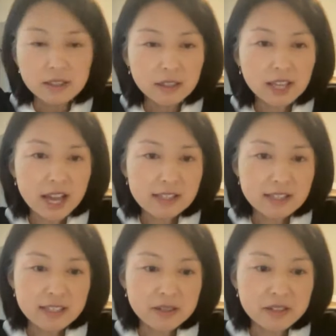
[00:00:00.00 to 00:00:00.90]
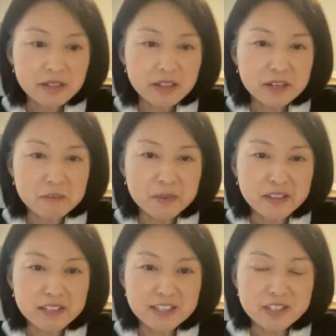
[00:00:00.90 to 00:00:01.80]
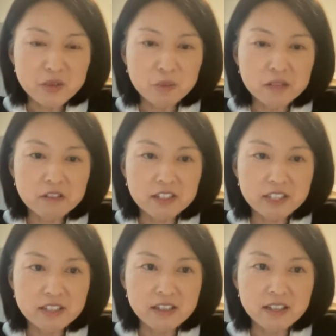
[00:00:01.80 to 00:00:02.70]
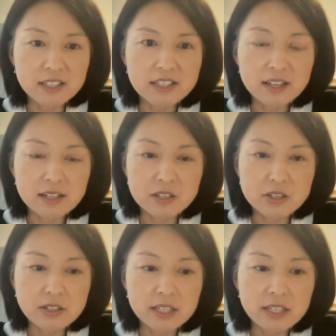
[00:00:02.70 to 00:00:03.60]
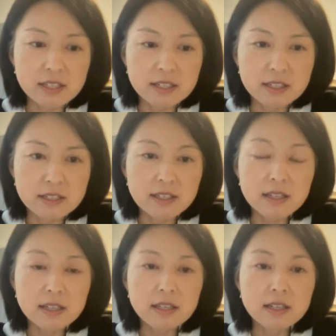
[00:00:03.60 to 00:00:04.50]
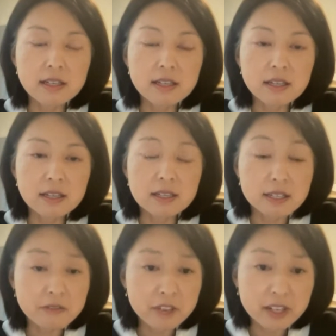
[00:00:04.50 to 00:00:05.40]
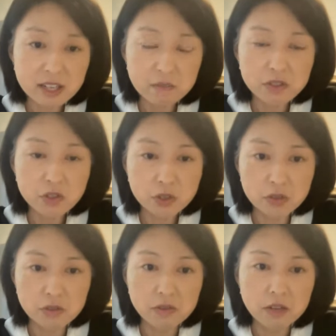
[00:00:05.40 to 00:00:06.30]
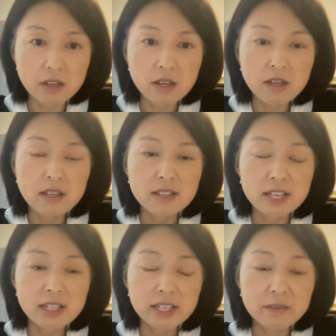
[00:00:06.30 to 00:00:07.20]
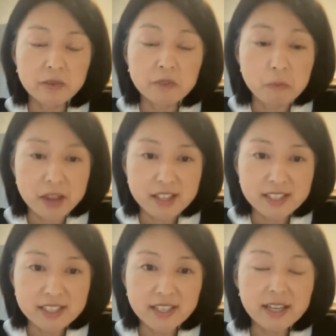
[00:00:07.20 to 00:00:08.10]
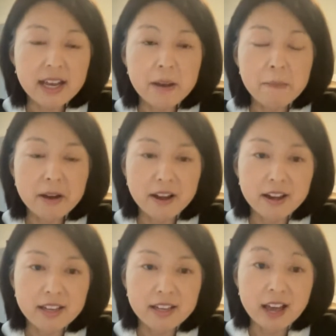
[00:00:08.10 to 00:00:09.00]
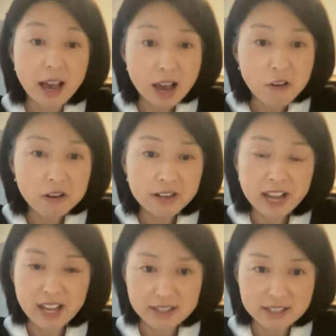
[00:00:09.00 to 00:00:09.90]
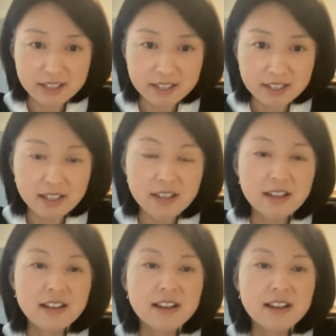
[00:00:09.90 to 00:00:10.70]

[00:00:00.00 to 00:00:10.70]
The last uh, piece we will hear on this concert is Symphony Number no. Two, nicknamed "Romantic" by Howard Hanson.